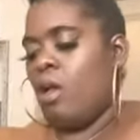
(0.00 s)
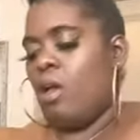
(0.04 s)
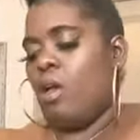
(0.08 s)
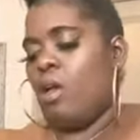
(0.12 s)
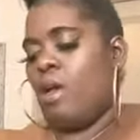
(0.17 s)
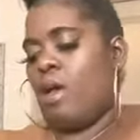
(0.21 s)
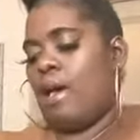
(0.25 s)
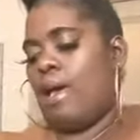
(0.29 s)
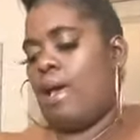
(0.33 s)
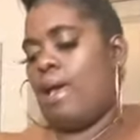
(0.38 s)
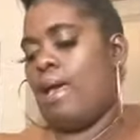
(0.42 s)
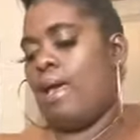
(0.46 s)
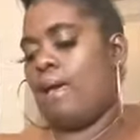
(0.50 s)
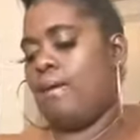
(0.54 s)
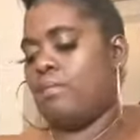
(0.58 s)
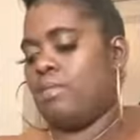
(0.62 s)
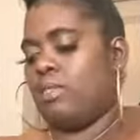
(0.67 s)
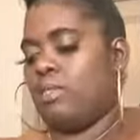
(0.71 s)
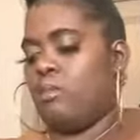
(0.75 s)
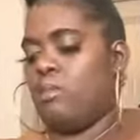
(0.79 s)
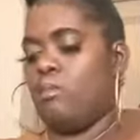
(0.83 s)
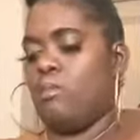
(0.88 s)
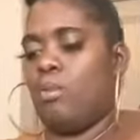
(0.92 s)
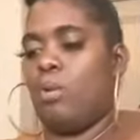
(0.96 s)
I have
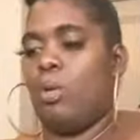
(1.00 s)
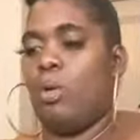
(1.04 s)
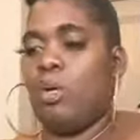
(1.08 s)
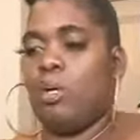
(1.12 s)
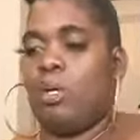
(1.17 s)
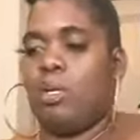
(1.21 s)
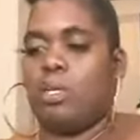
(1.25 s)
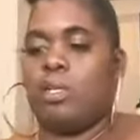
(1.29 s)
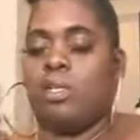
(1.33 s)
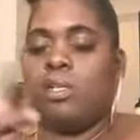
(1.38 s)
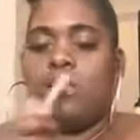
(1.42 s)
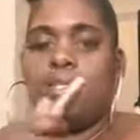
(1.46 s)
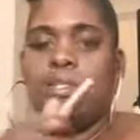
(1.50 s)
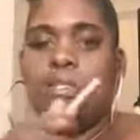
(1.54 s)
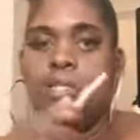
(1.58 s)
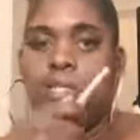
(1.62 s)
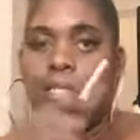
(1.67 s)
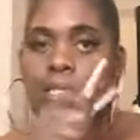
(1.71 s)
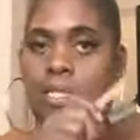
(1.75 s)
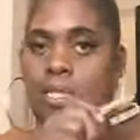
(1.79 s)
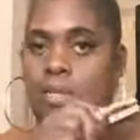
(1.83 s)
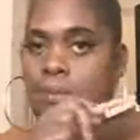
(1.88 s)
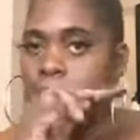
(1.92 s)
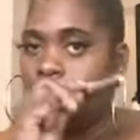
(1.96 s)
some more
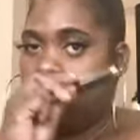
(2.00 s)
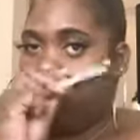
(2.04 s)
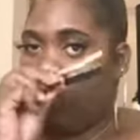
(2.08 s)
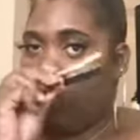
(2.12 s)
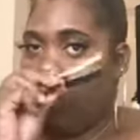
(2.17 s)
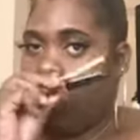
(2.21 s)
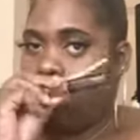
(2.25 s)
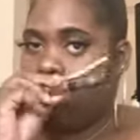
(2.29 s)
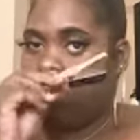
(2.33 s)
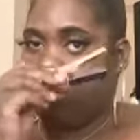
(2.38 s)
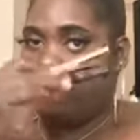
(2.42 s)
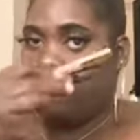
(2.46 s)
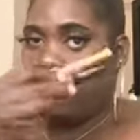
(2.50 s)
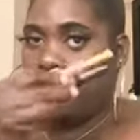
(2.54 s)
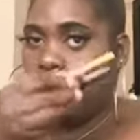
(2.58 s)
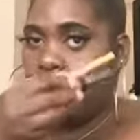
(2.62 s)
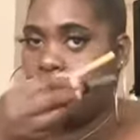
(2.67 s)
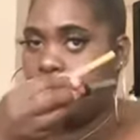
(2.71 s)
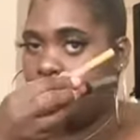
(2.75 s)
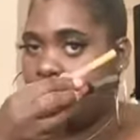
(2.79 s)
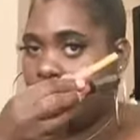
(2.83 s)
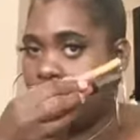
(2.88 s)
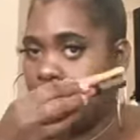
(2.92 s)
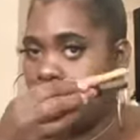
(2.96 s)
lip gloss, or well,
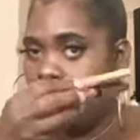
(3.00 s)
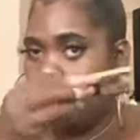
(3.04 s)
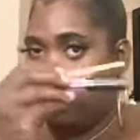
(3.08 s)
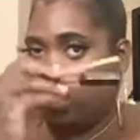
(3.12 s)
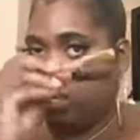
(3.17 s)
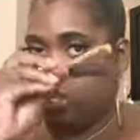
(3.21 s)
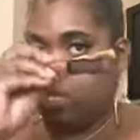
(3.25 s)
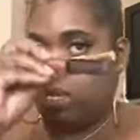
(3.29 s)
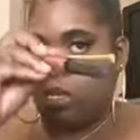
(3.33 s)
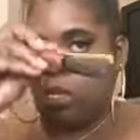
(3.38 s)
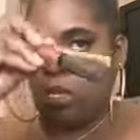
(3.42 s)
lipstick,